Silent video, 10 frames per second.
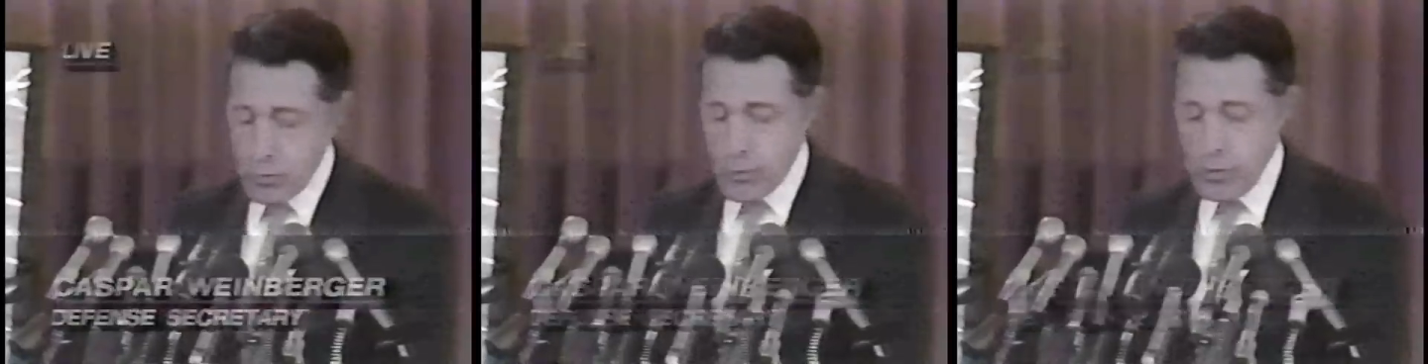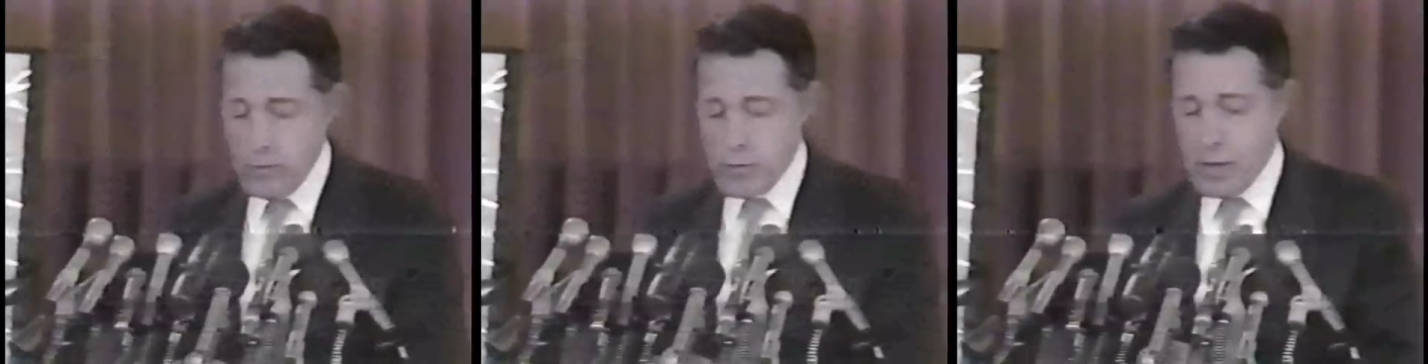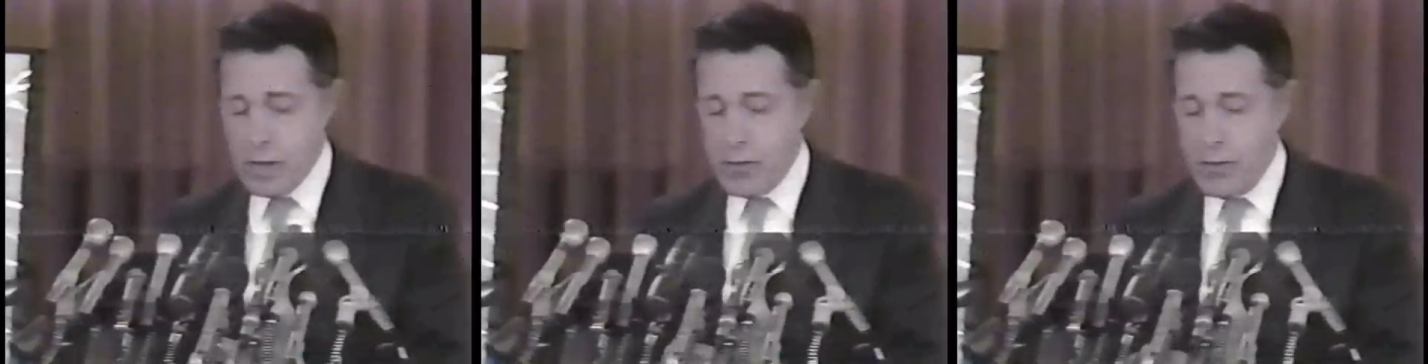proves,
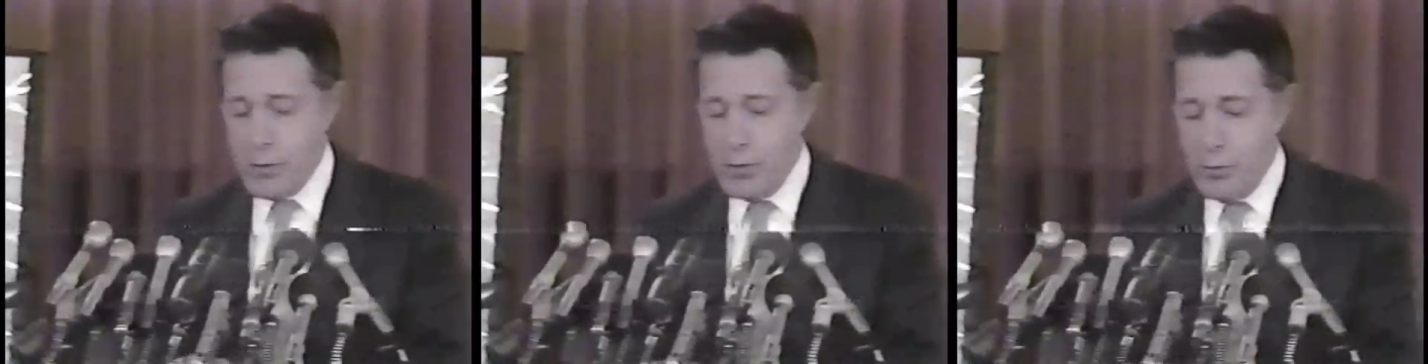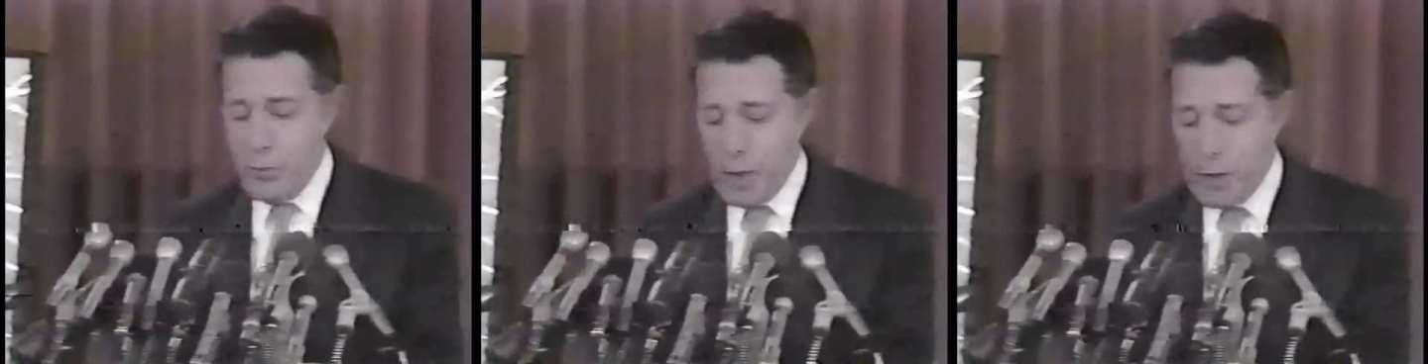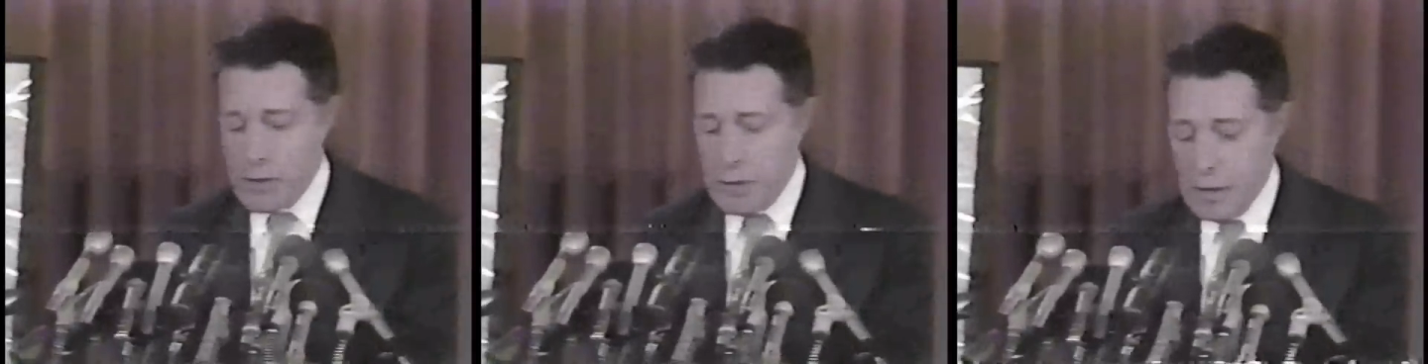the other 2
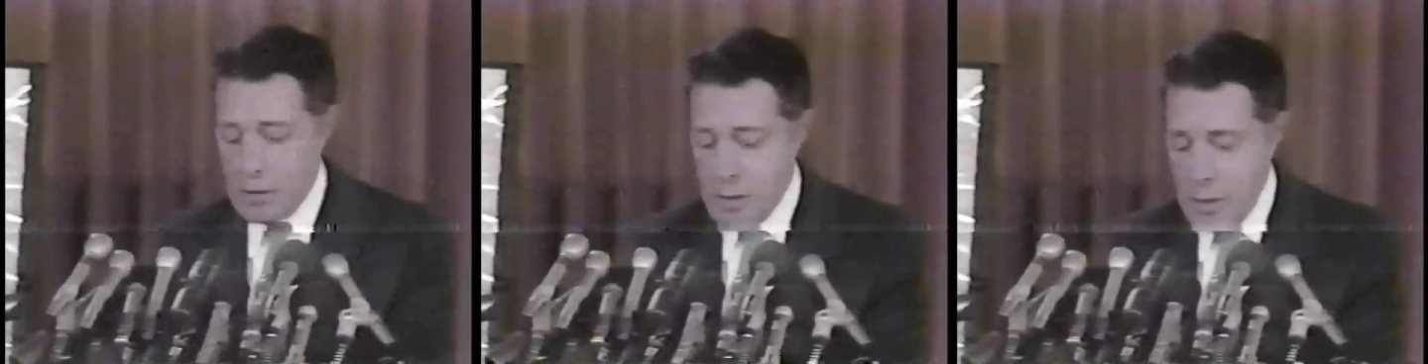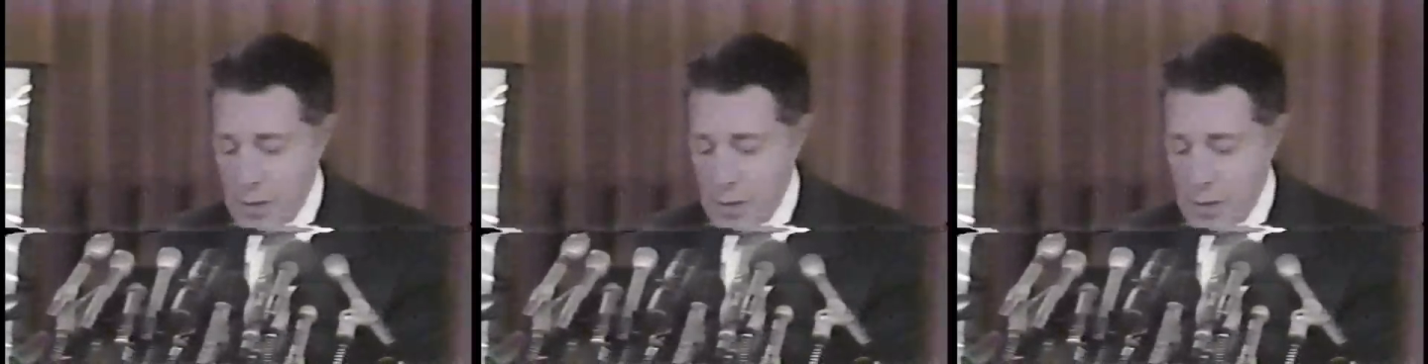Palestinians